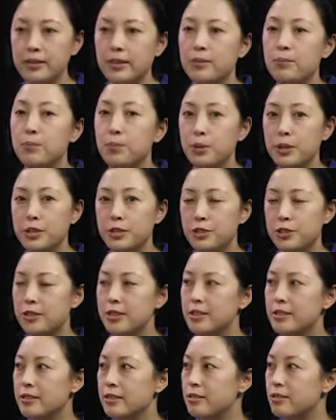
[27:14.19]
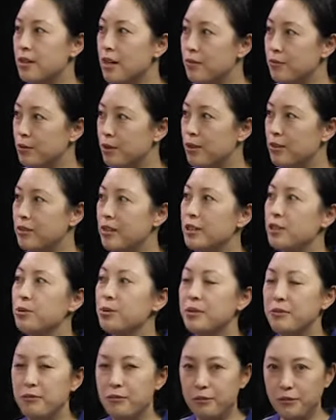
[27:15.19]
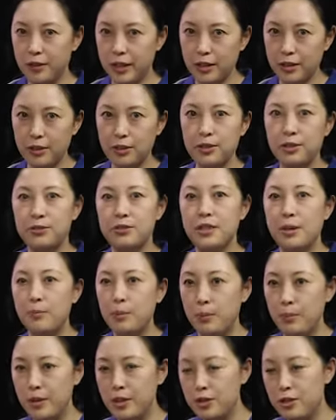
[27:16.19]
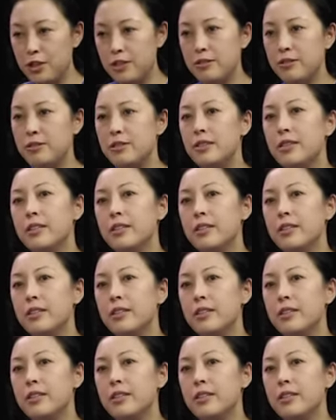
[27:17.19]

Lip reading: And printer is the software that you configure, you set permissions,